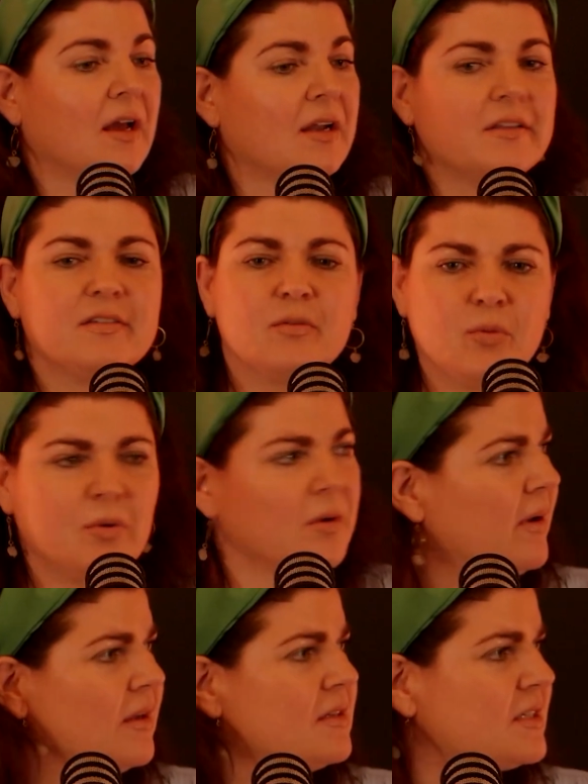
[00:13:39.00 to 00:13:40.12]
And I said, well, what
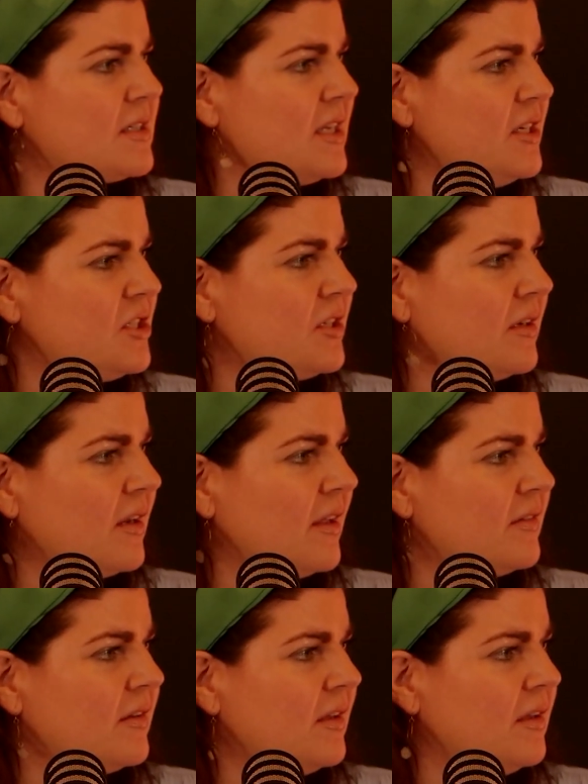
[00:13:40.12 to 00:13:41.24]
about dictation?
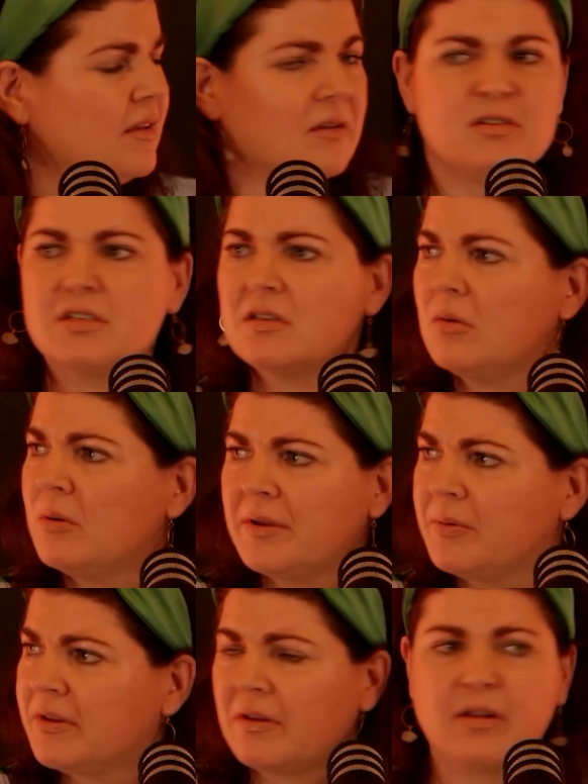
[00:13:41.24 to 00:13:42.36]
Has he? And she said, oh,
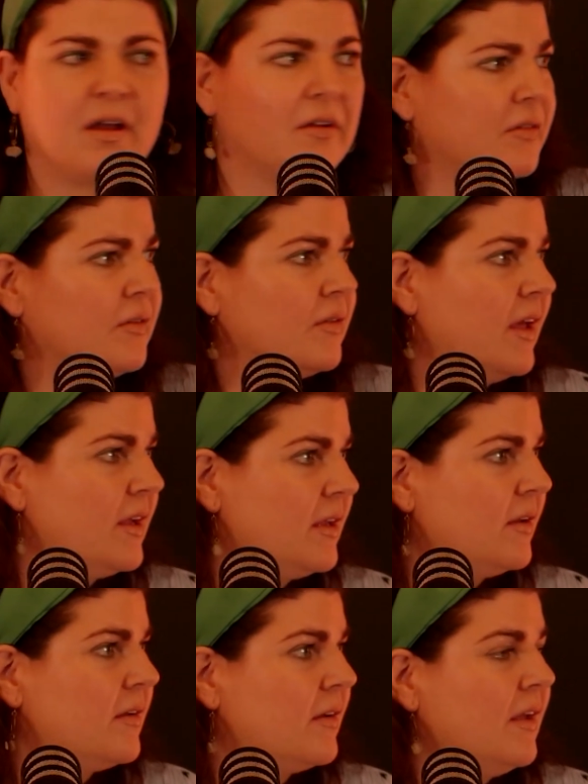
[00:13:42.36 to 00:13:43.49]
we don't know how to do that. You
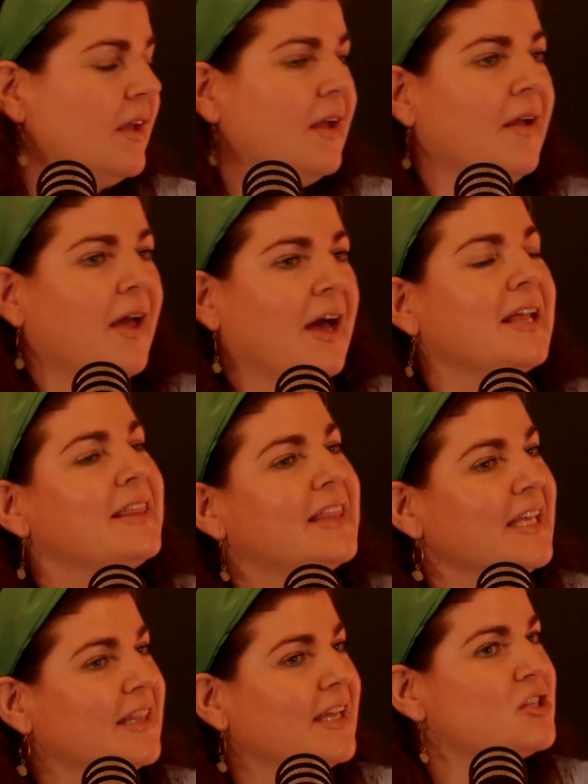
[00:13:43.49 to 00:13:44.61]
know. And I
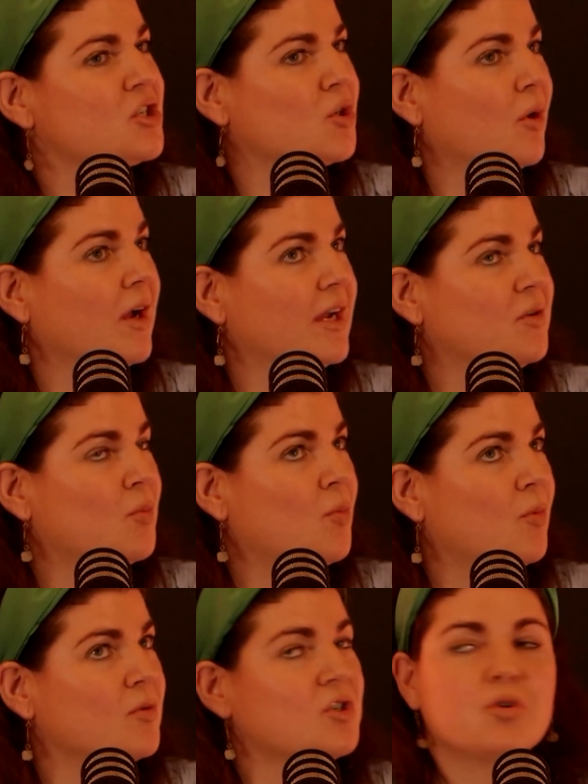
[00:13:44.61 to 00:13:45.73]
think they tried
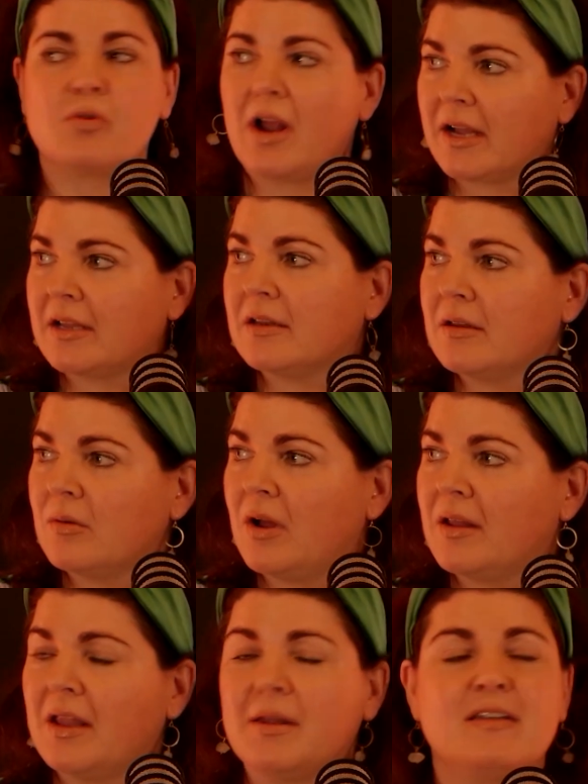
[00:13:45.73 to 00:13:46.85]
Dragon
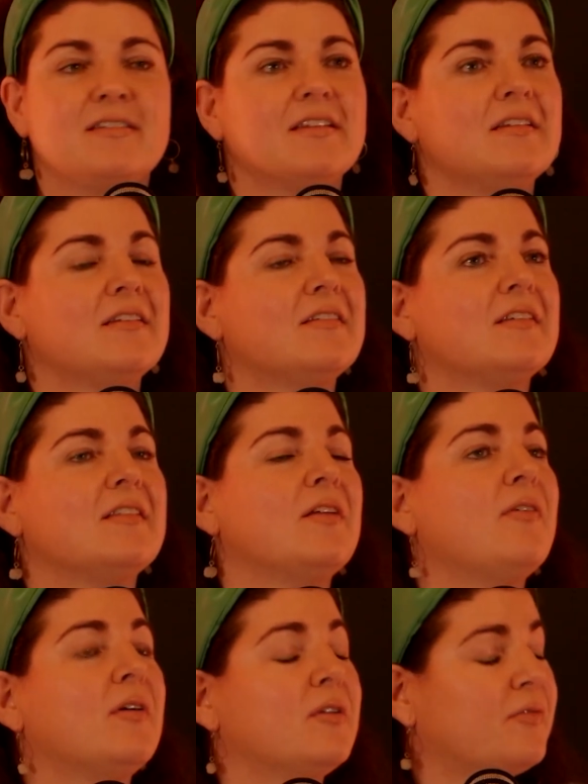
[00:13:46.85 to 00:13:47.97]
and it didn't. They
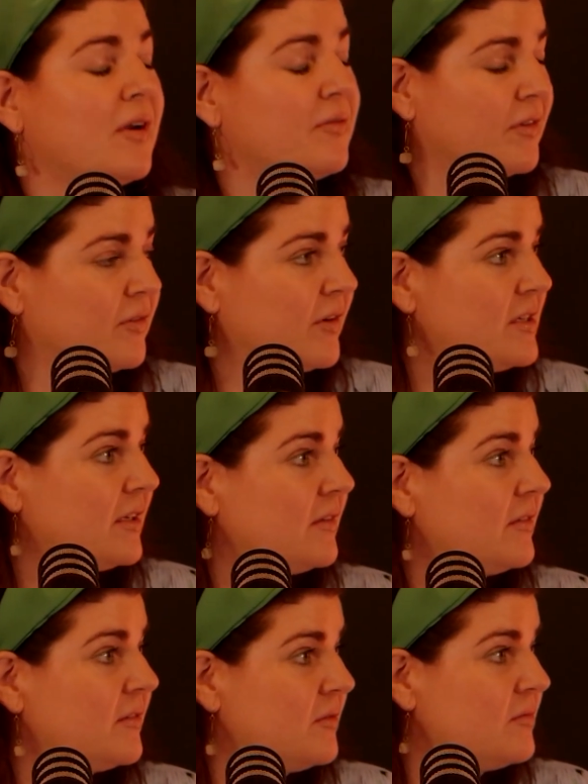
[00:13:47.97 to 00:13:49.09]
found it very frustrating
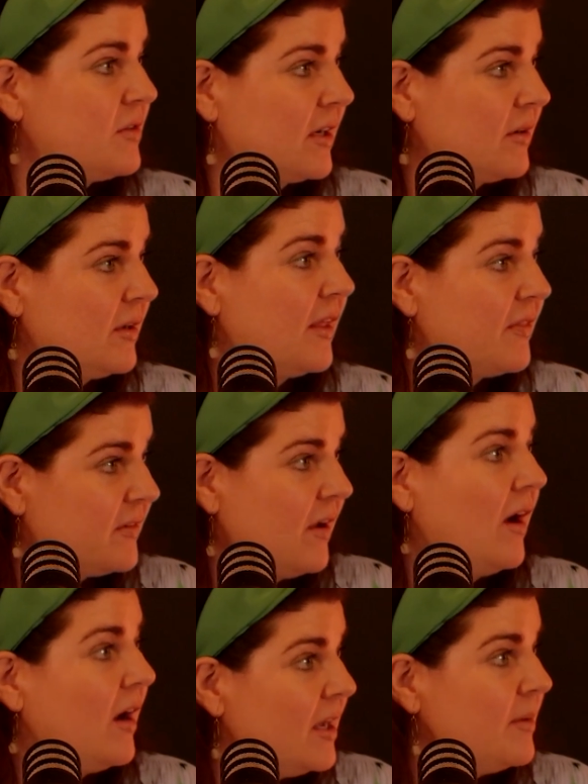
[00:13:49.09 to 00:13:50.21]
because Dragon at the
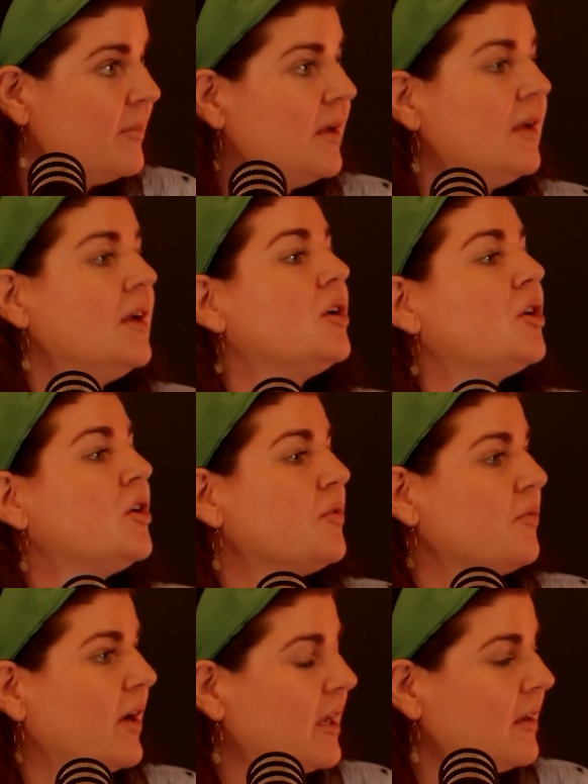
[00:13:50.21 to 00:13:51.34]
time
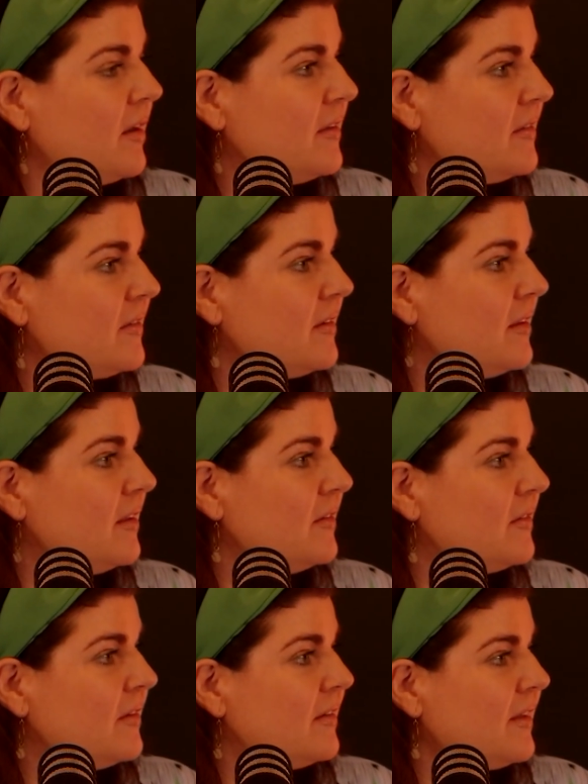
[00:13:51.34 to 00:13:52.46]
couldn't recognize
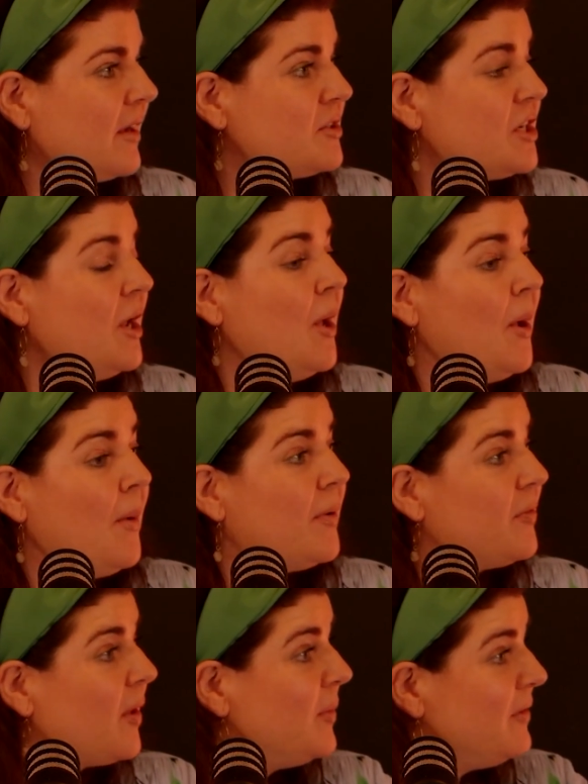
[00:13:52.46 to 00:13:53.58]
his language.
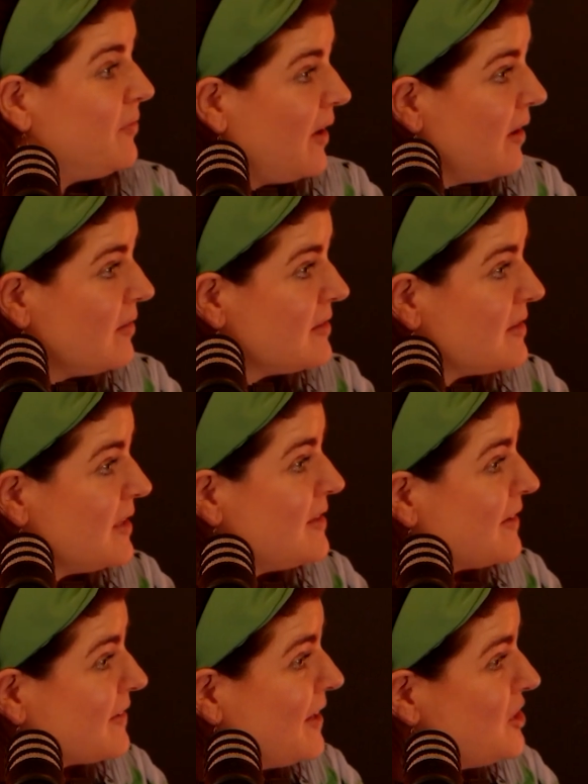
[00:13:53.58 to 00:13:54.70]
But then we found the
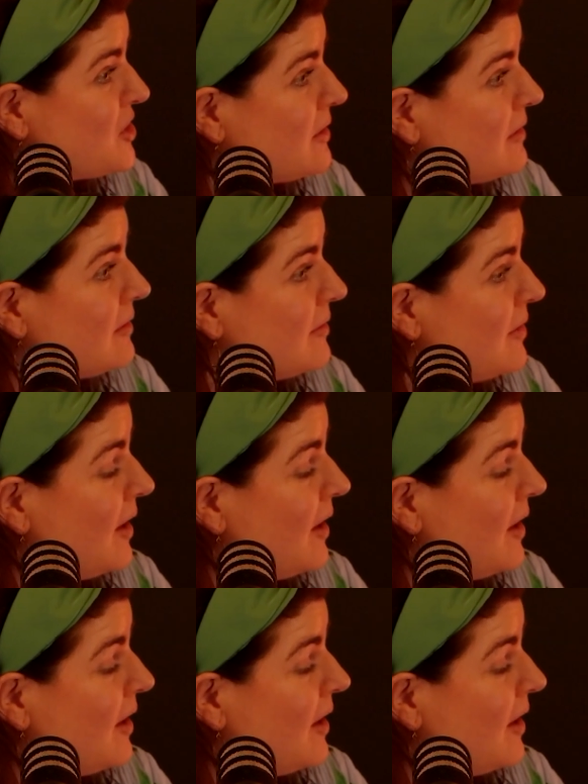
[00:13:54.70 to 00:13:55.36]
dictation